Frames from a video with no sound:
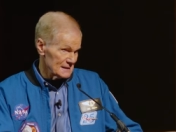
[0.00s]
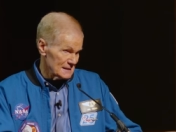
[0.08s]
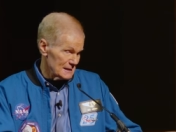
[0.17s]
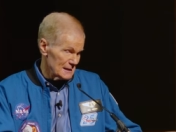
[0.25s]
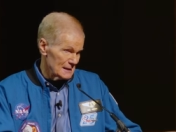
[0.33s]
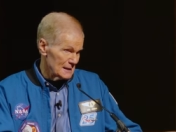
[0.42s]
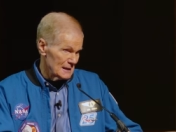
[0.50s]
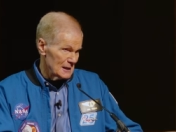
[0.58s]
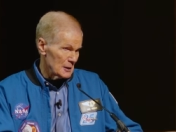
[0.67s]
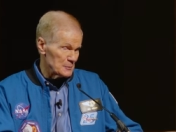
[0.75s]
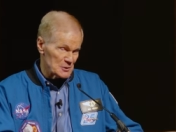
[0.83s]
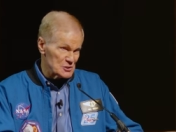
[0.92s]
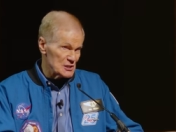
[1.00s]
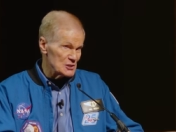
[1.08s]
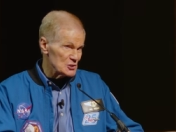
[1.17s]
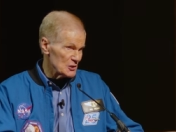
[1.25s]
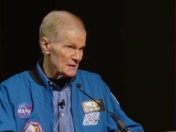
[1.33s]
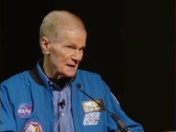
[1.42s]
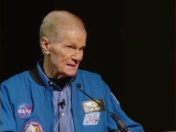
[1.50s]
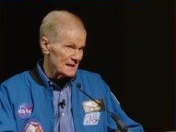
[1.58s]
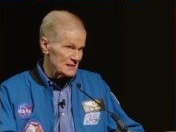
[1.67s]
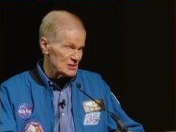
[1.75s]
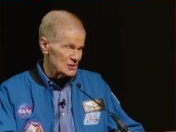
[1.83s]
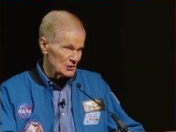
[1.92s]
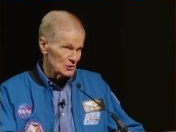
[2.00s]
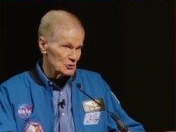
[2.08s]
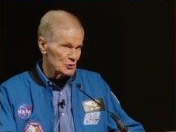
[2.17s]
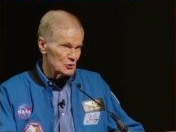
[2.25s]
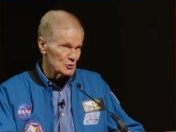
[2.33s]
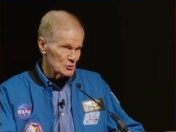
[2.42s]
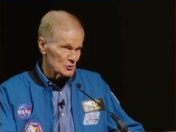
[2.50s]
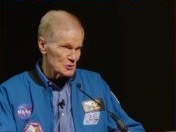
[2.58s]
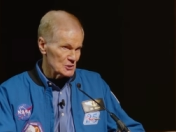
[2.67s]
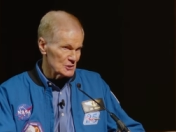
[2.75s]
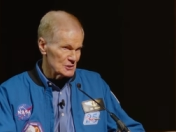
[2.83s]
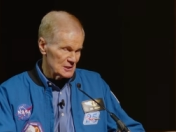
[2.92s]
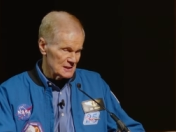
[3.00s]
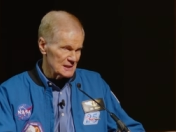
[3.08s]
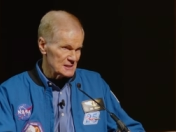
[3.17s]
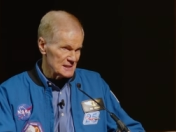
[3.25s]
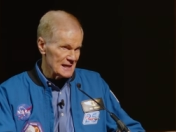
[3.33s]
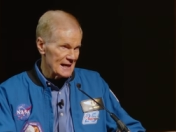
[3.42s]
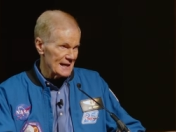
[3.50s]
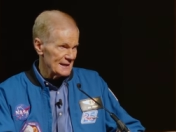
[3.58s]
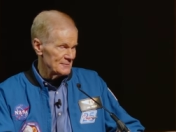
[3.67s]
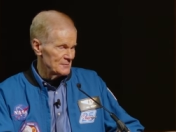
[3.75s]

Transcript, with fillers: uh, a procedure that they still use to this day.